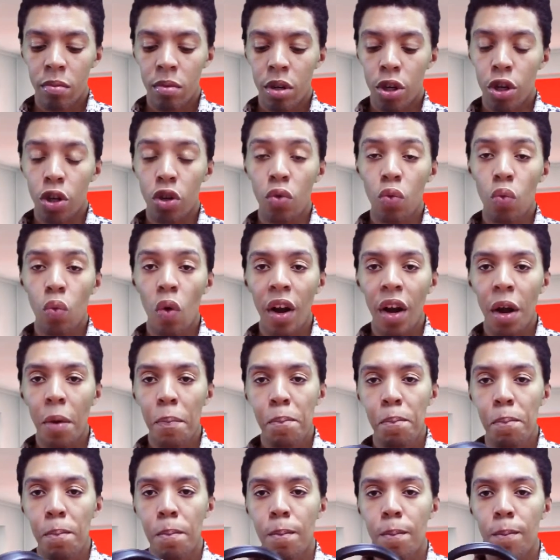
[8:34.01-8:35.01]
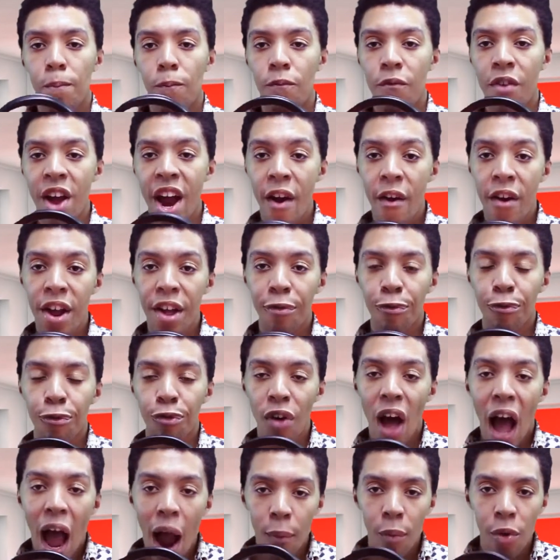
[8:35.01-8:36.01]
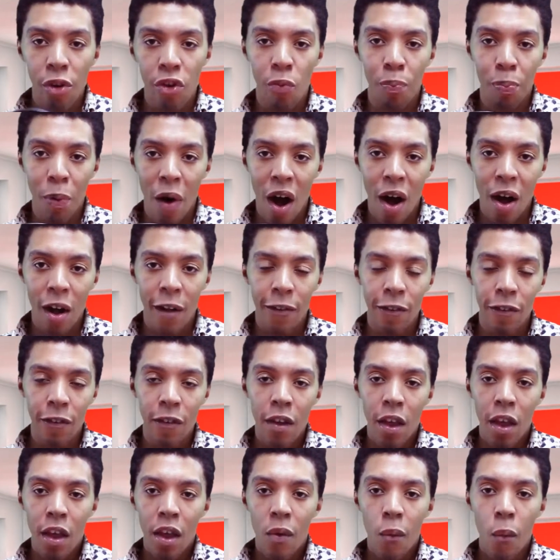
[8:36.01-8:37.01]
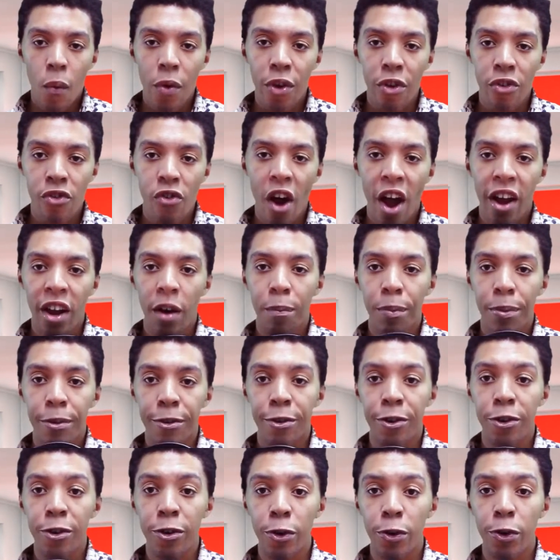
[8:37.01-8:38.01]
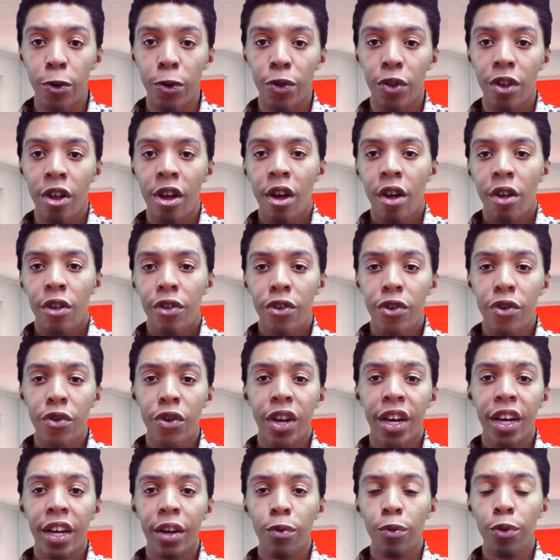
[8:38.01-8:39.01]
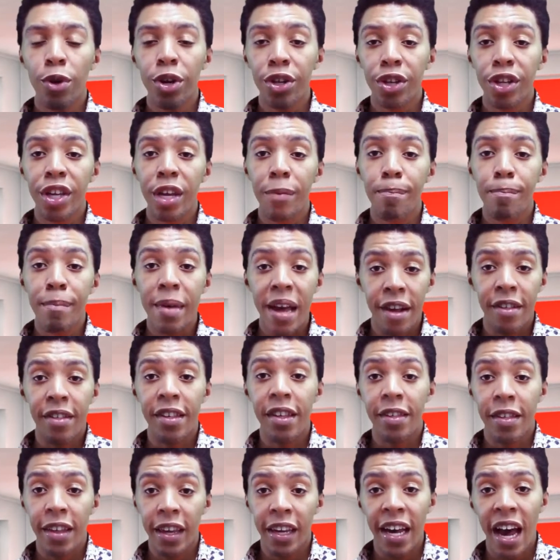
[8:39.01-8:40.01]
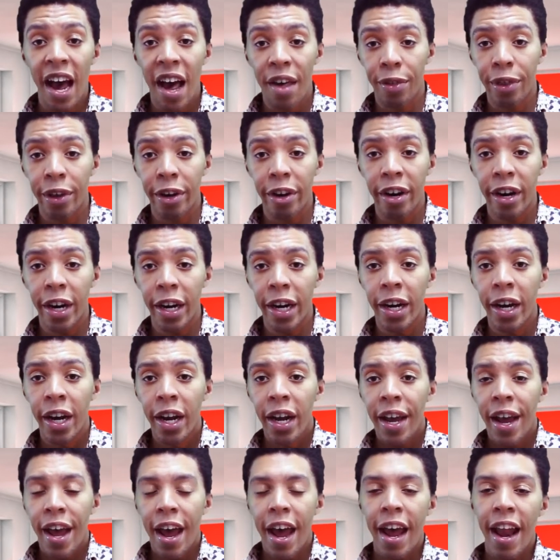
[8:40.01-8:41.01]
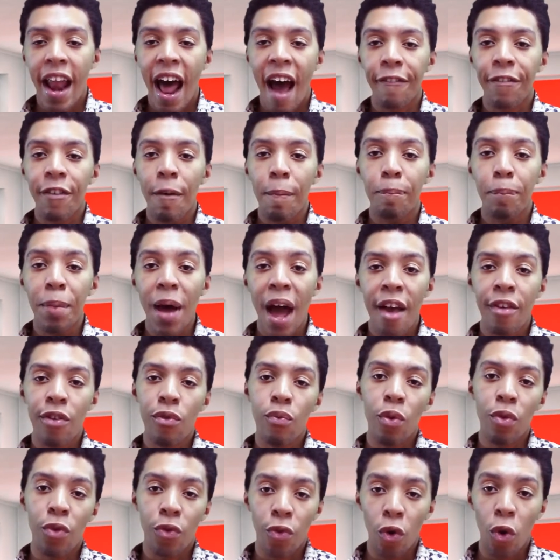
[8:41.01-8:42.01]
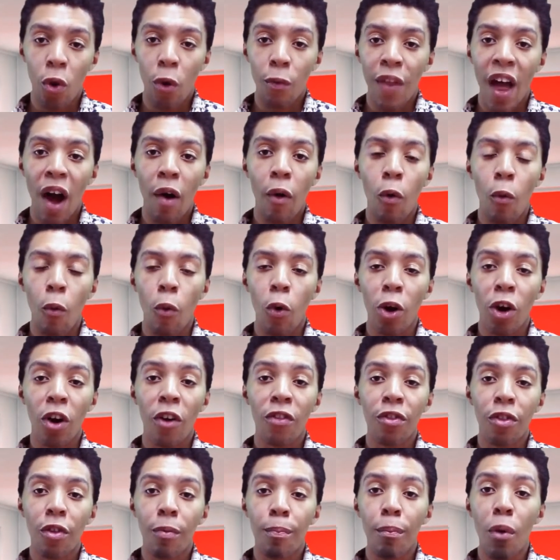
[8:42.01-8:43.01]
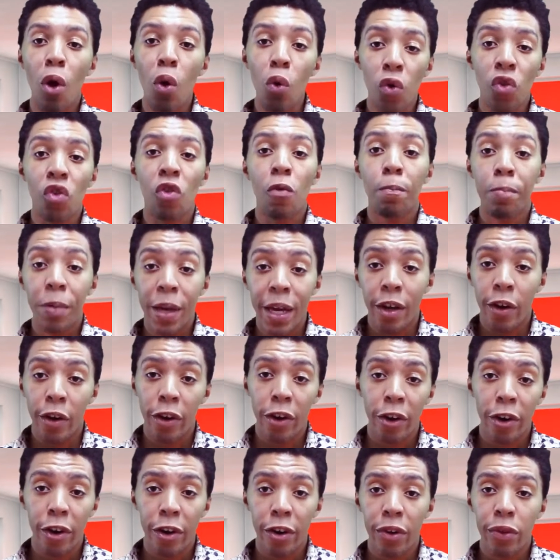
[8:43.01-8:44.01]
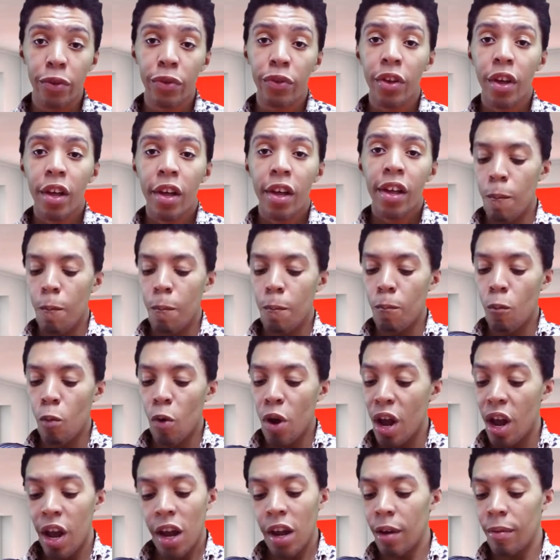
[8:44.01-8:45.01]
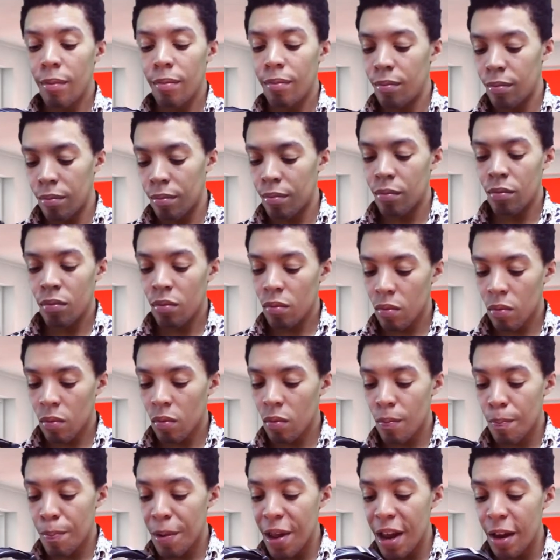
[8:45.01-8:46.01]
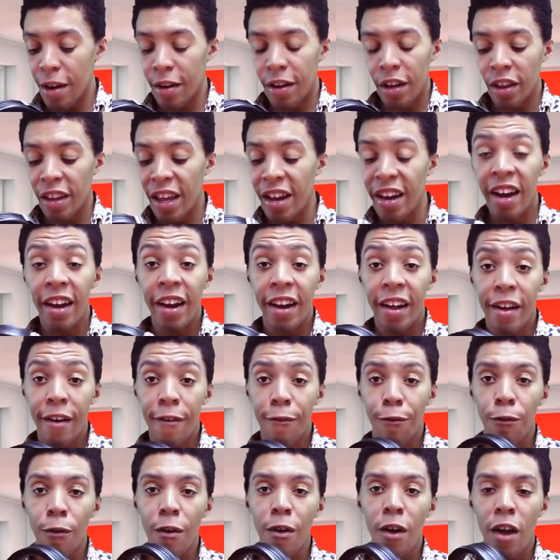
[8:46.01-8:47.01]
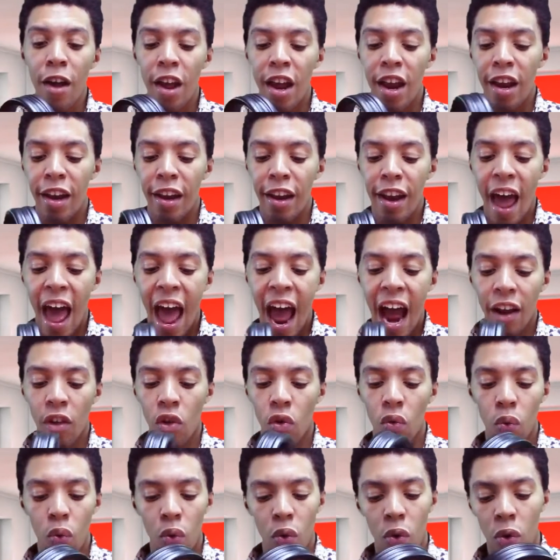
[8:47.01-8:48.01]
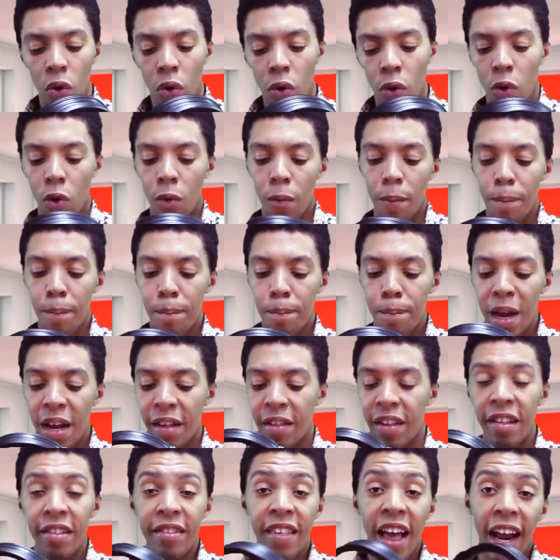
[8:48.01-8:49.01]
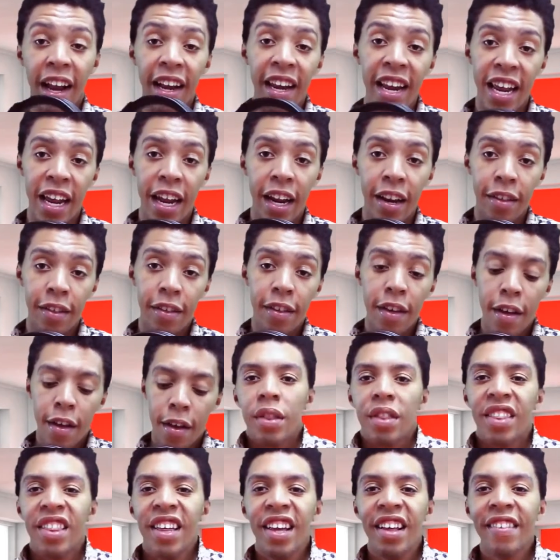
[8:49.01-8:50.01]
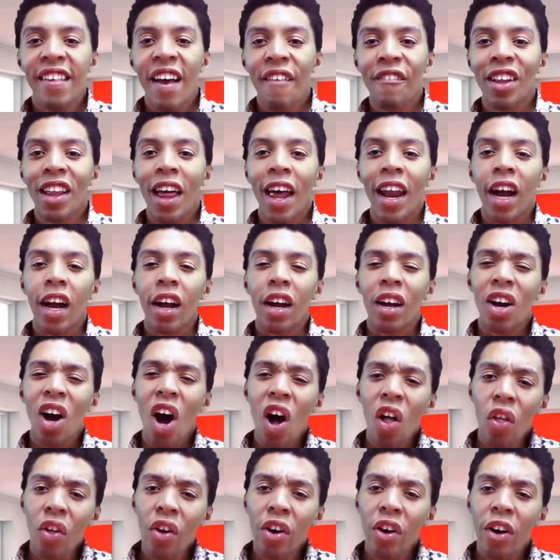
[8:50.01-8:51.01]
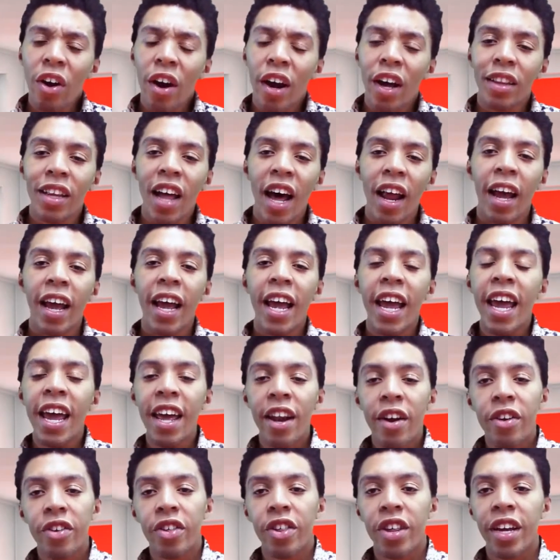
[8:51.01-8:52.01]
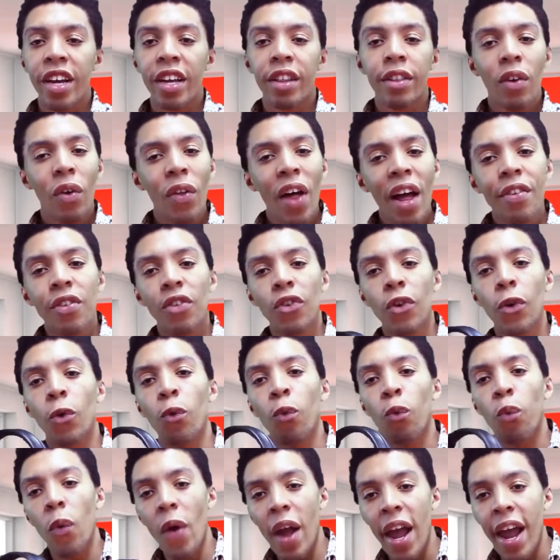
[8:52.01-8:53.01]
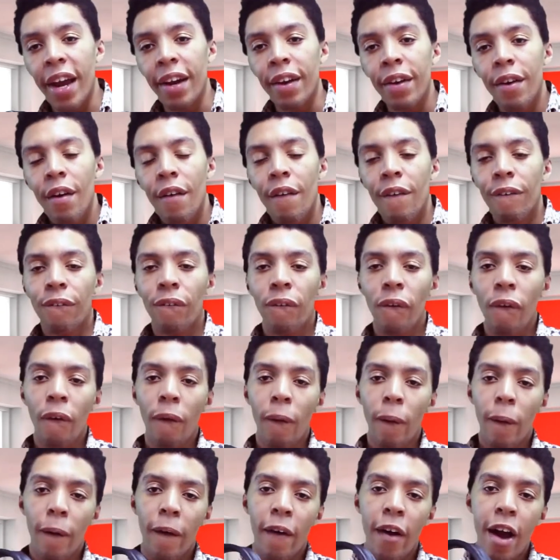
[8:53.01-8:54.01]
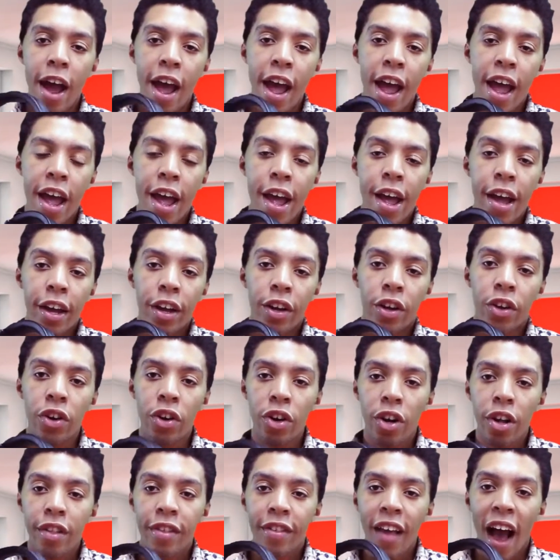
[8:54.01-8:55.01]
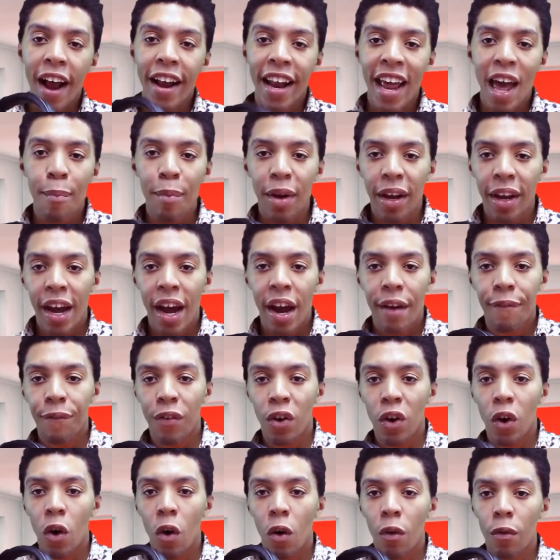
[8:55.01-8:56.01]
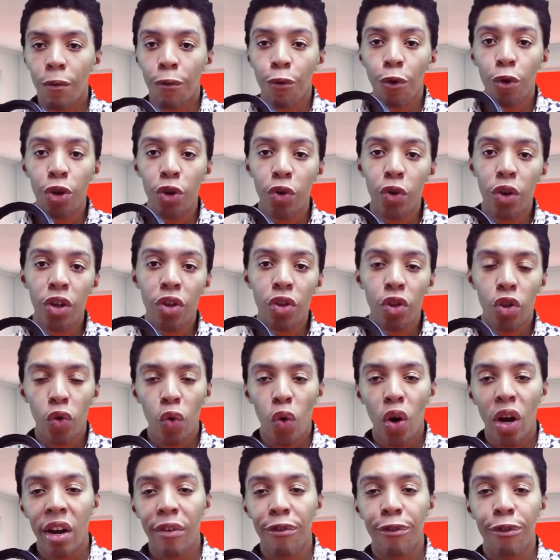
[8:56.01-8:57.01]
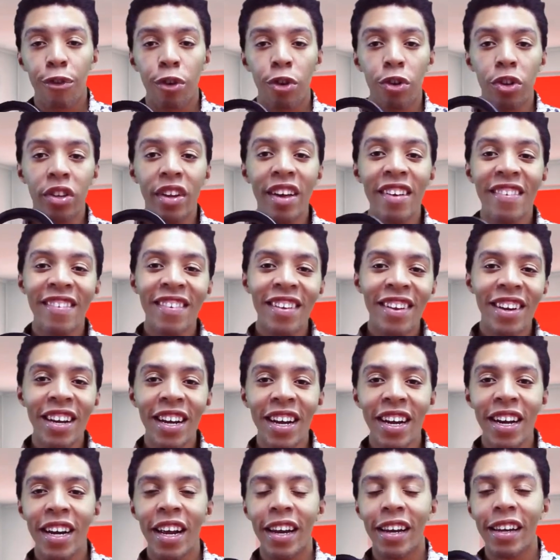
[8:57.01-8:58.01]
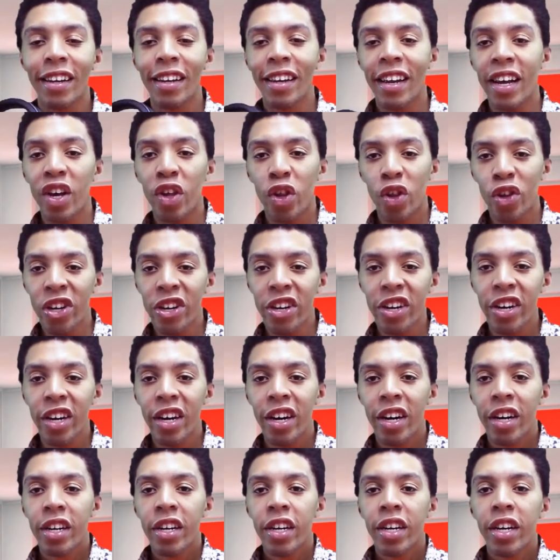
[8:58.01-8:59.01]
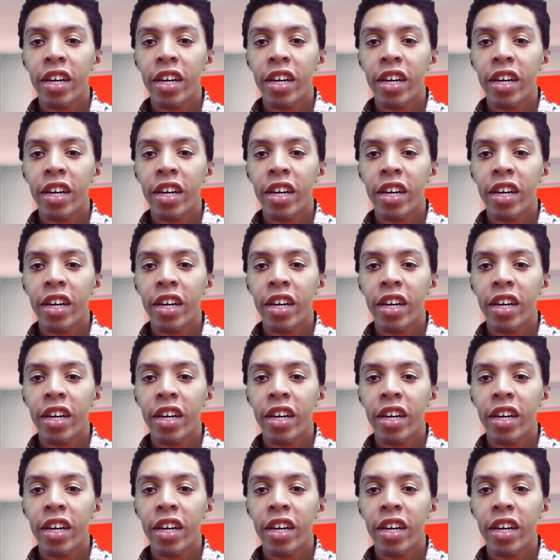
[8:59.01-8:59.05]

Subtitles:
You want a very flat response when you're trying to produce, so you can really mix it together and have the best result that will work on the most speakers when being delineative in actual mixing techniques. These have a lot of color, a lot of energy, and though that's great for a good dynamic headphone for you to enjoy for listening and leisure,